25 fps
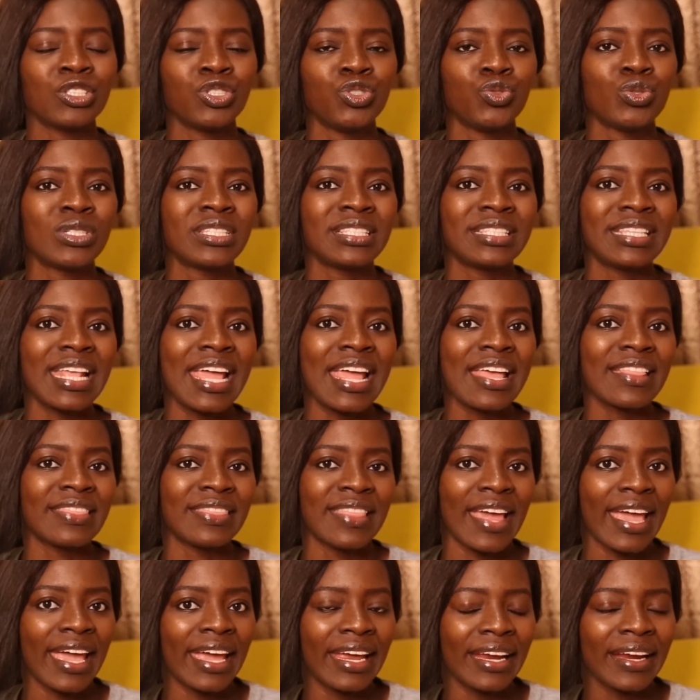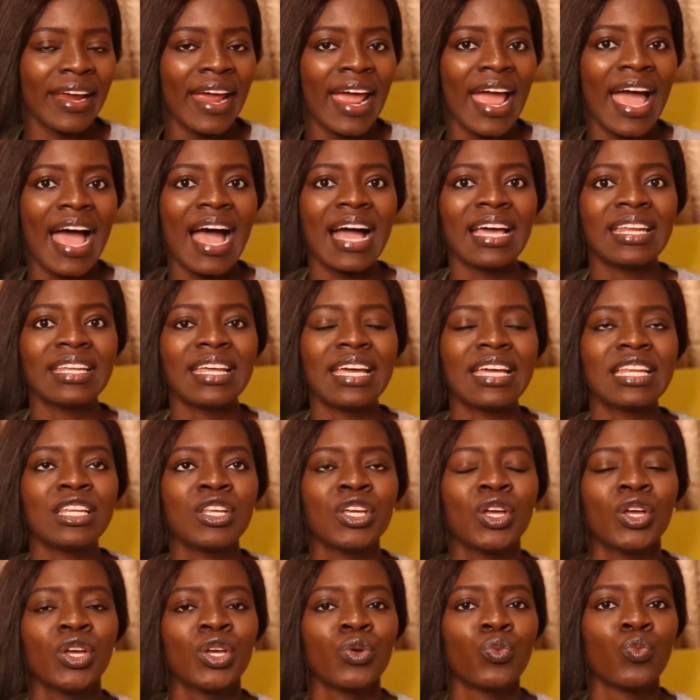stay there. And then
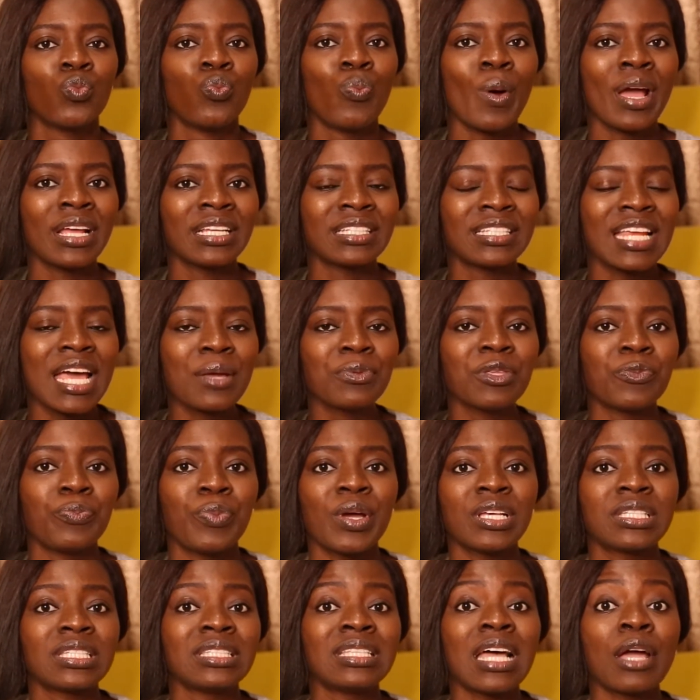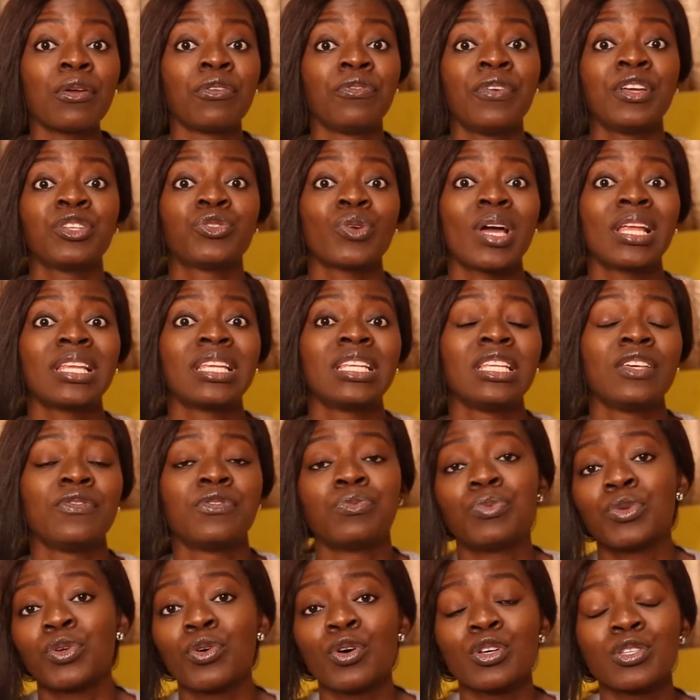by the time the person now eventually leaves,
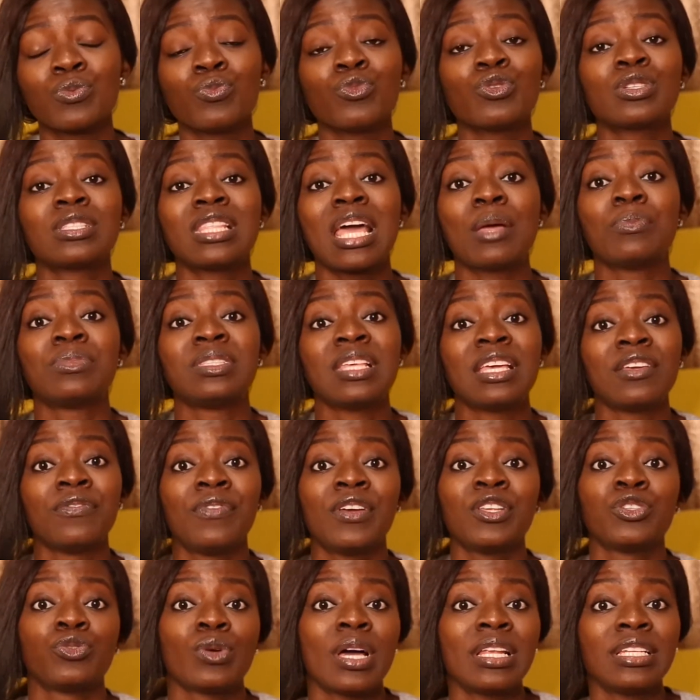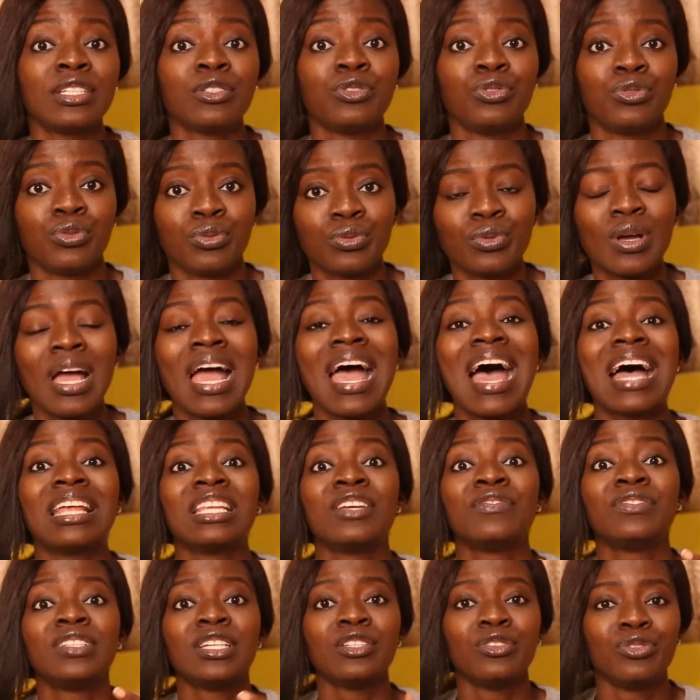because most times they eventually do, and
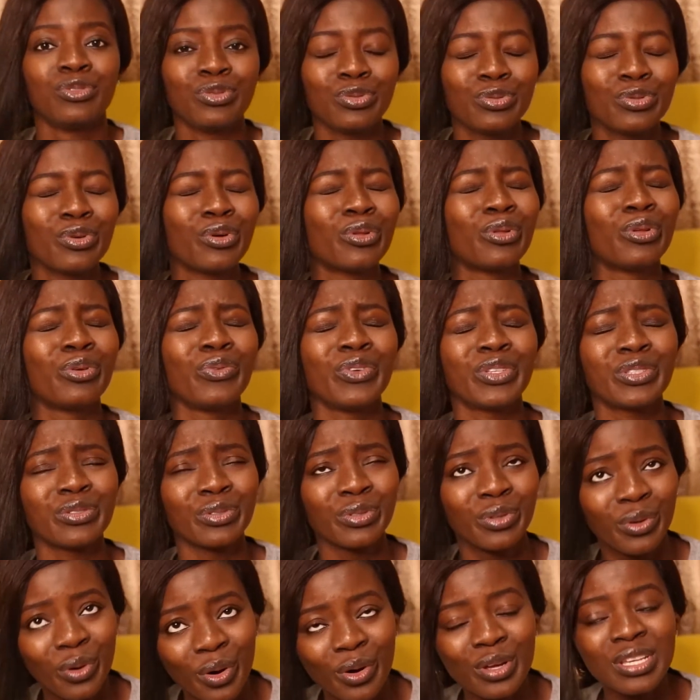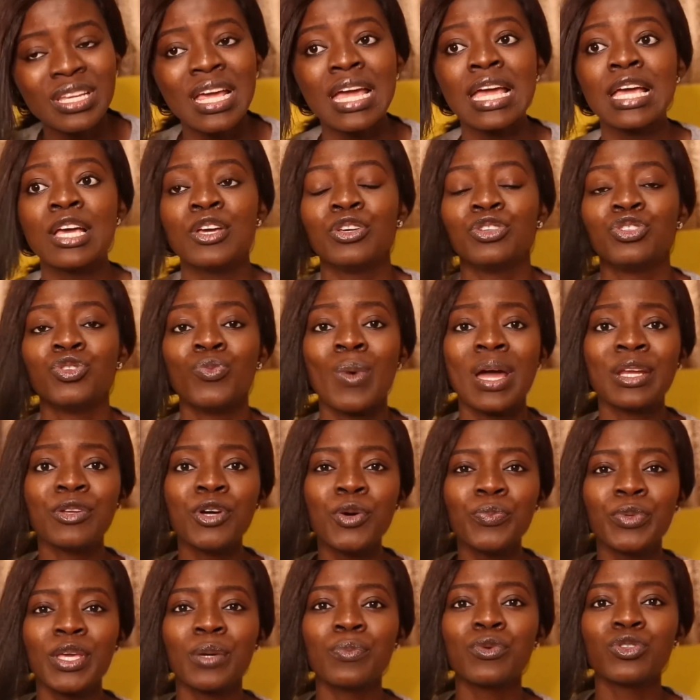if they do, glory to God, you might not
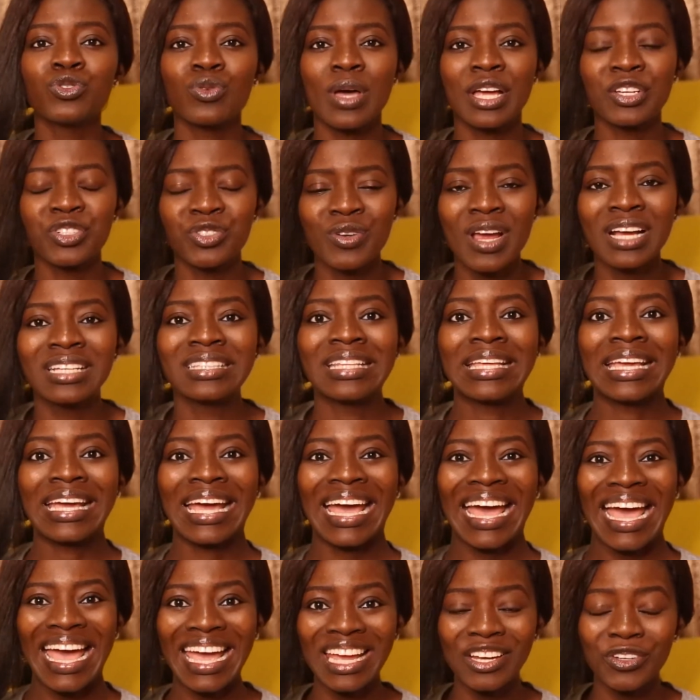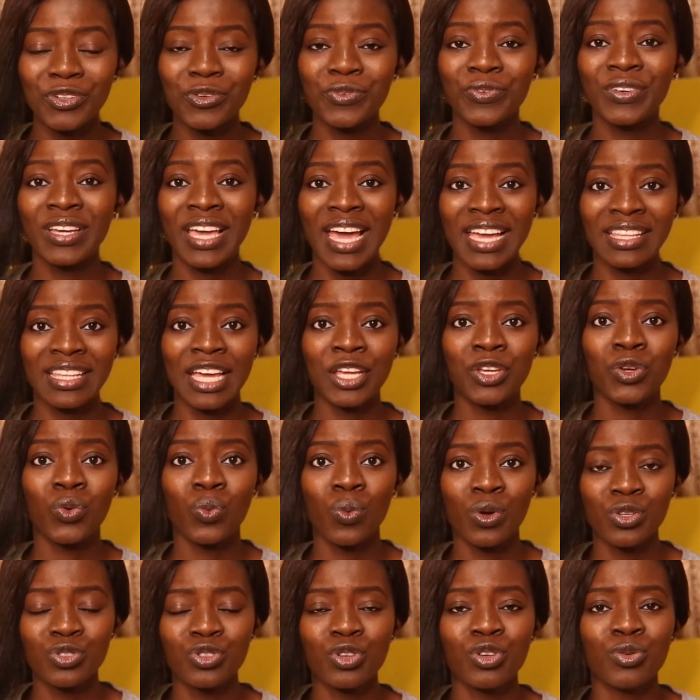be able to attract the kind of guy that you
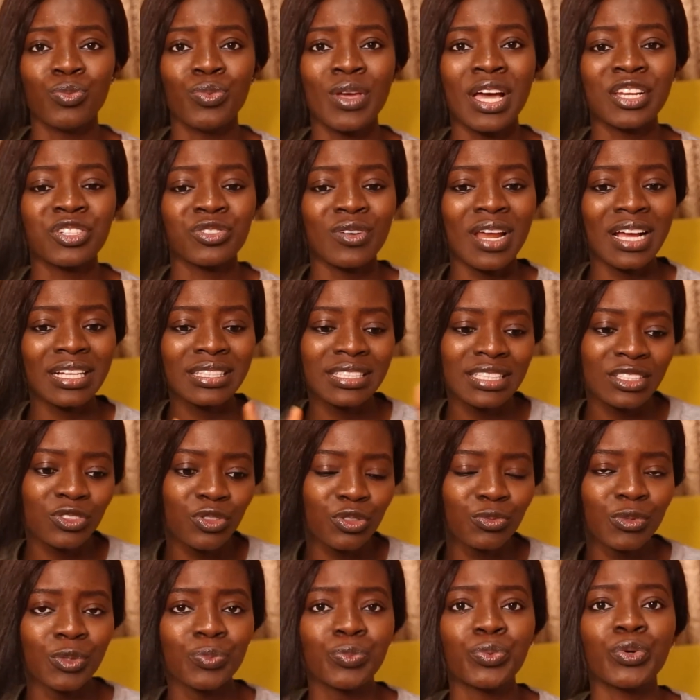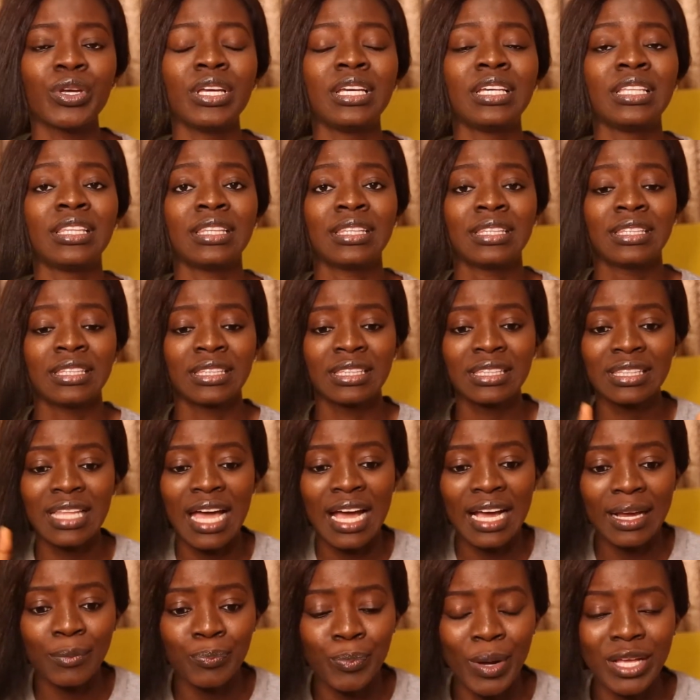want. So you'll be attracting those people in
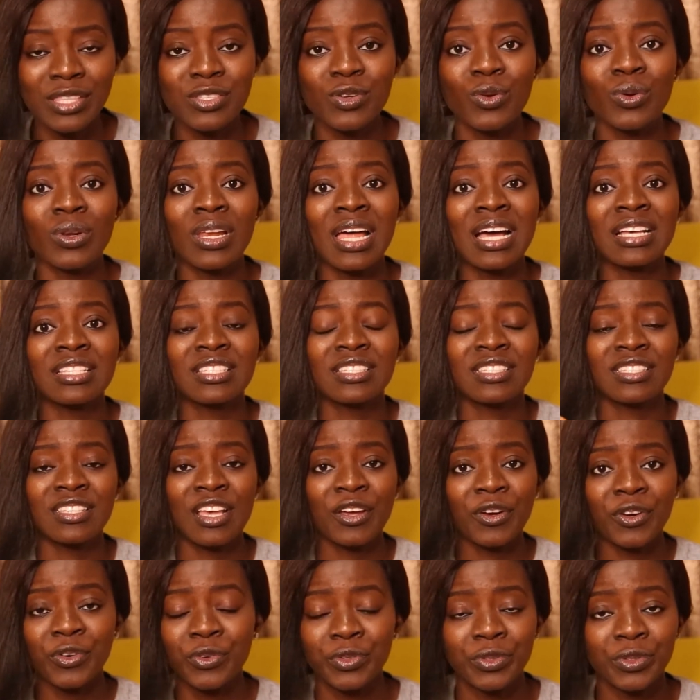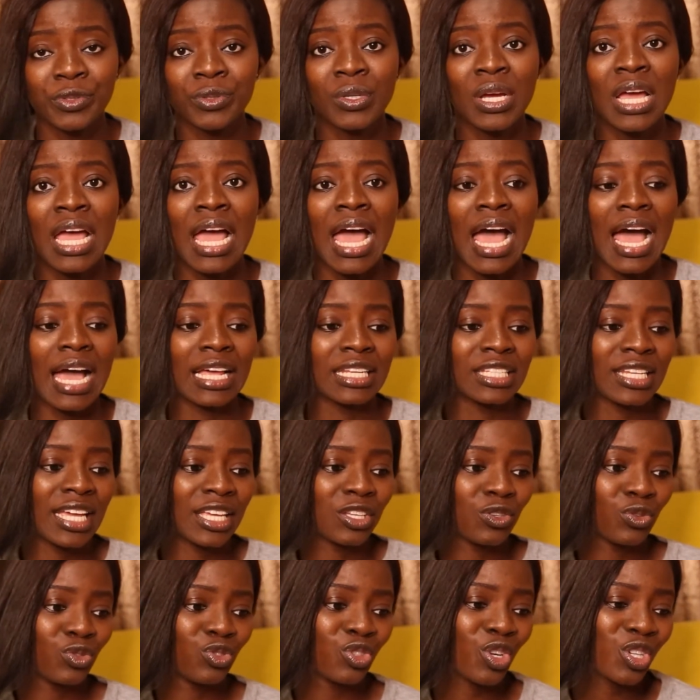that particular circle, and then
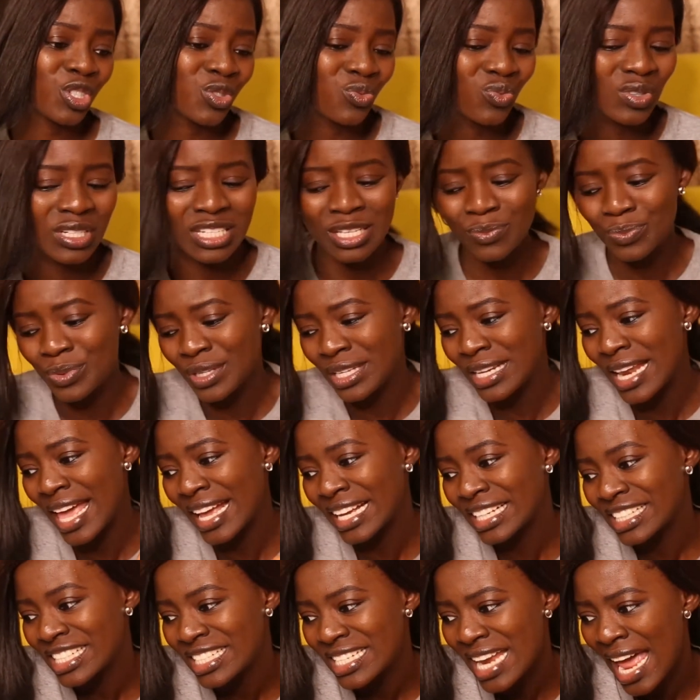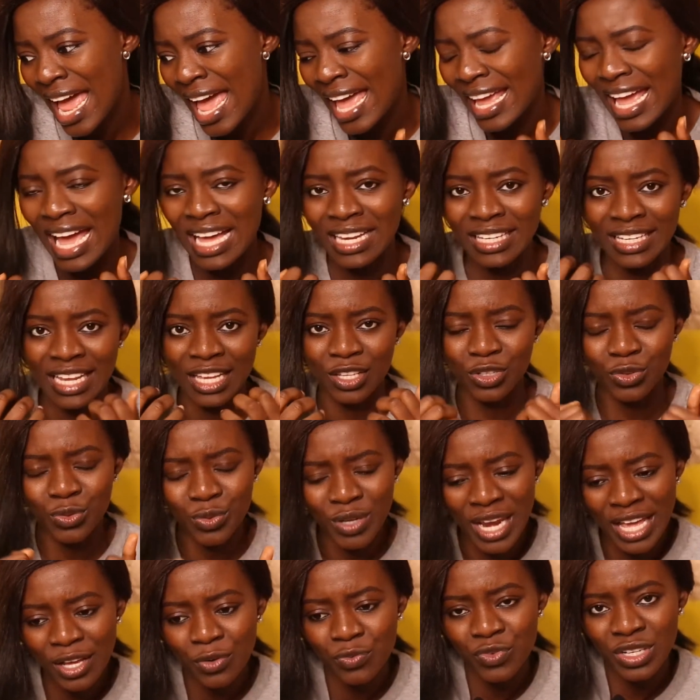you just really be like shy, and then
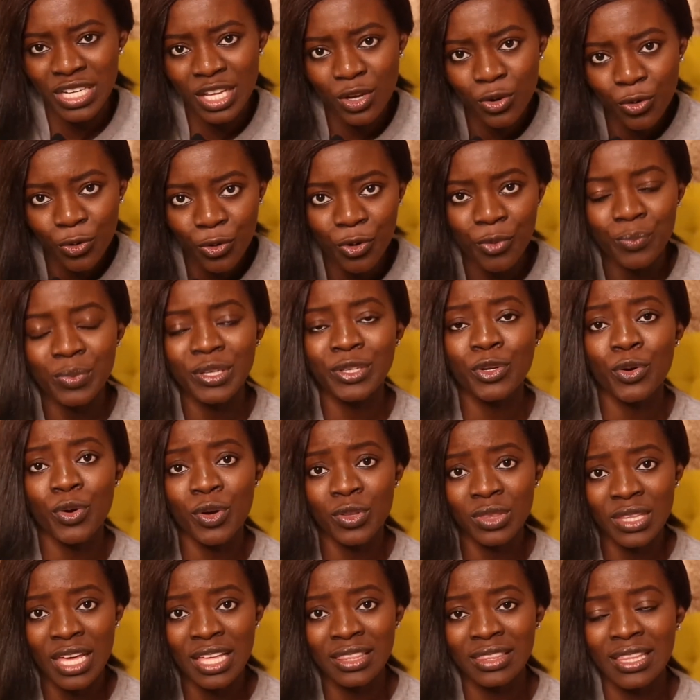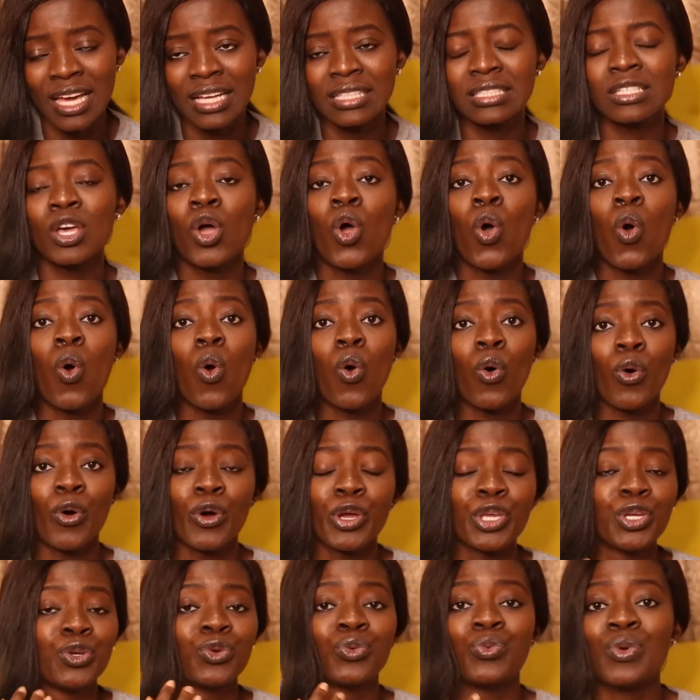like really crumbling under that, or
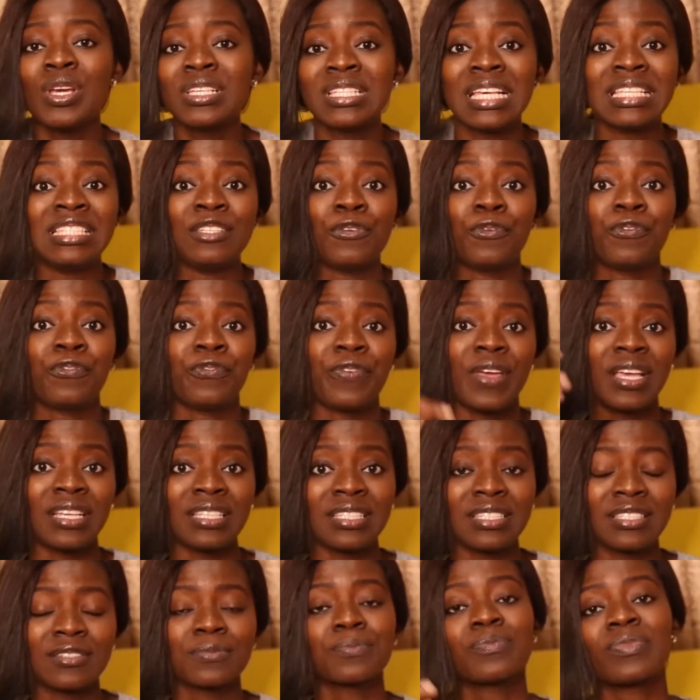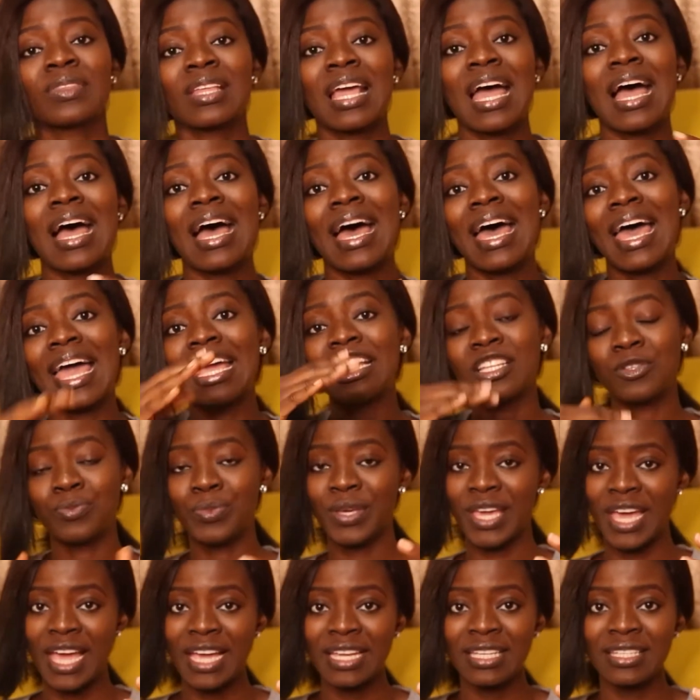you raise a defense and hide
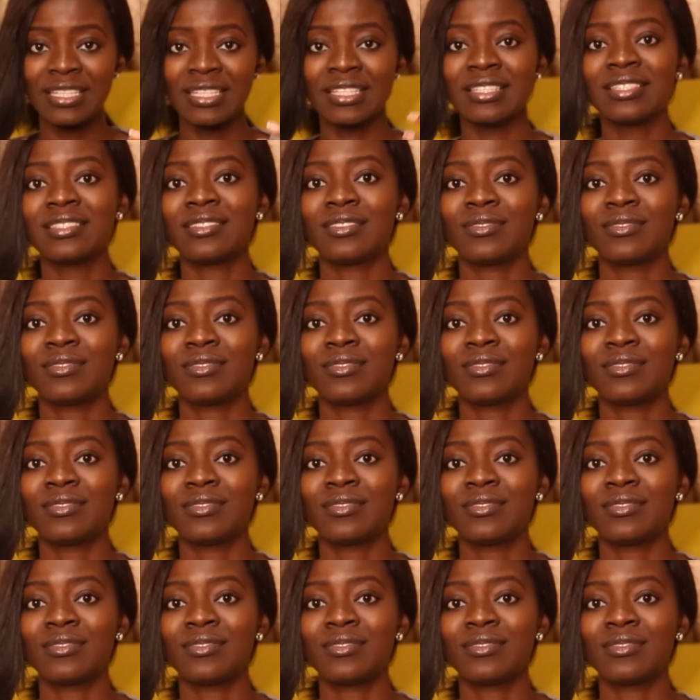behind it,